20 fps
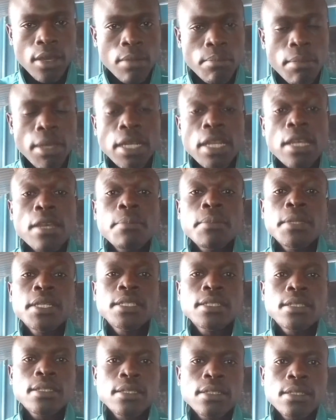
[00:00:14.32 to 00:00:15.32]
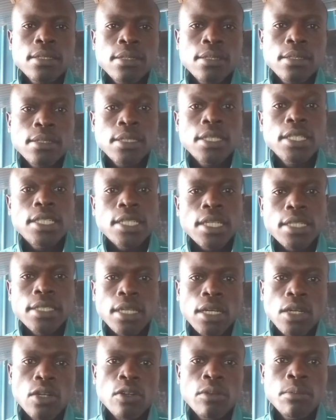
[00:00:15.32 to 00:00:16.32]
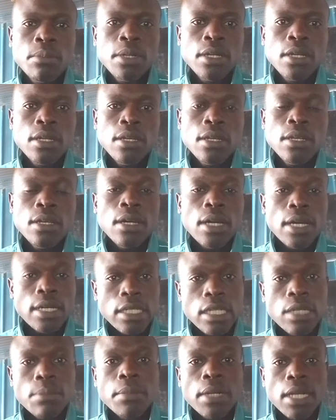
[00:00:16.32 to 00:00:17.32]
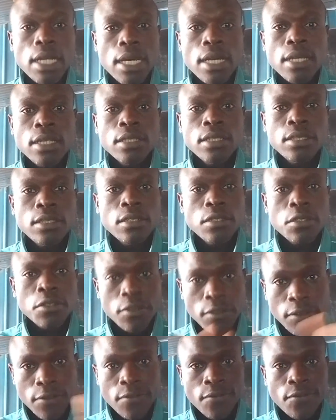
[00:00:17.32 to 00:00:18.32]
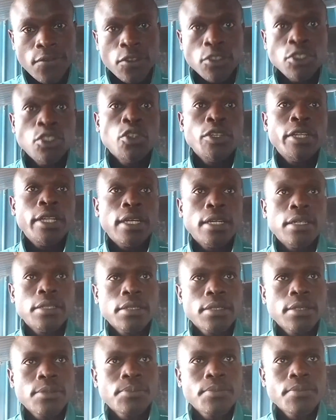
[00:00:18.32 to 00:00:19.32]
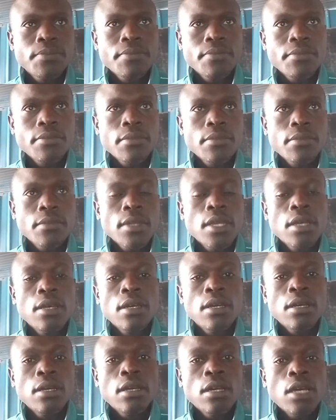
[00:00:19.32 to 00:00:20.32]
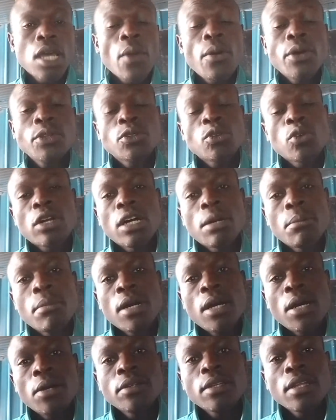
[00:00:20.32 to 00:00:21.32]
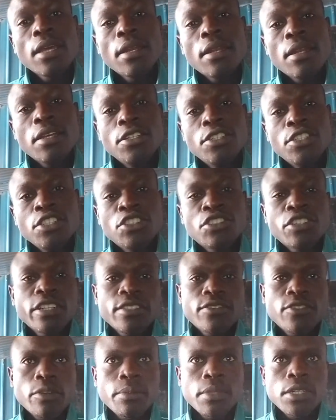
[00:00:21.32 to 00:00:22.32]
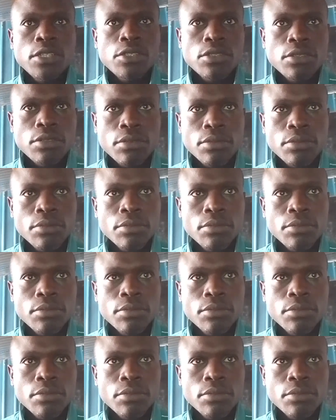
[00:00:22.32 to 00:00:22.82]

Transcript: My name is Teacher Jacob, and I'm glad for joining us. I want to talk about energy transformation.